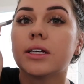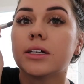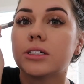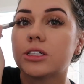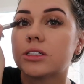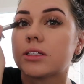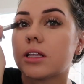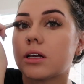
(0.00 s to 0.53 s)
it
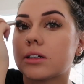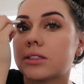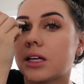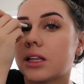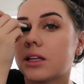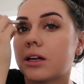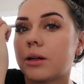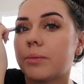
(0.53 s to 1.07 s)
just looks a
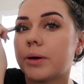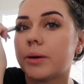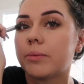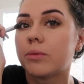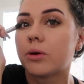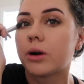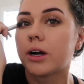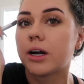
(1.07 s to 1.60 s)
little bit
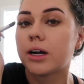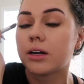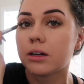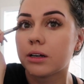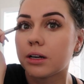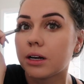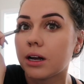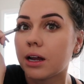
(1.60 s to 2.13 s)
more
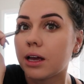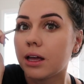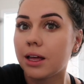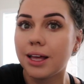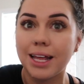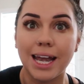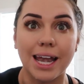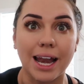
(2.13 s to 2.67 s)

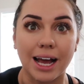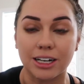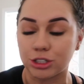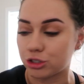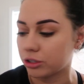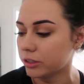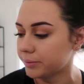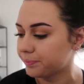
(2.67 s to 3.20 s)

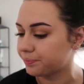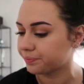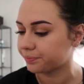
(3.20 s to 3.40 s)
natural.